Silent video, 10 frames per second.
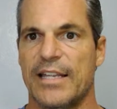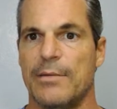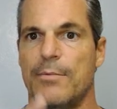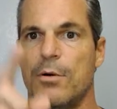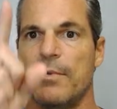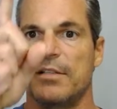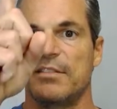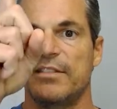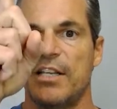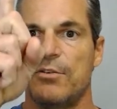anymore, but
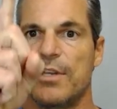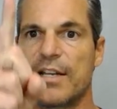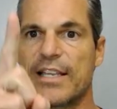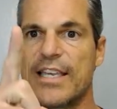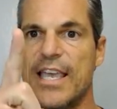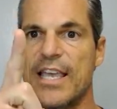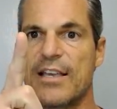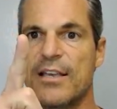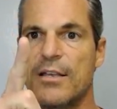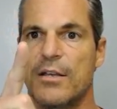instead you get a kink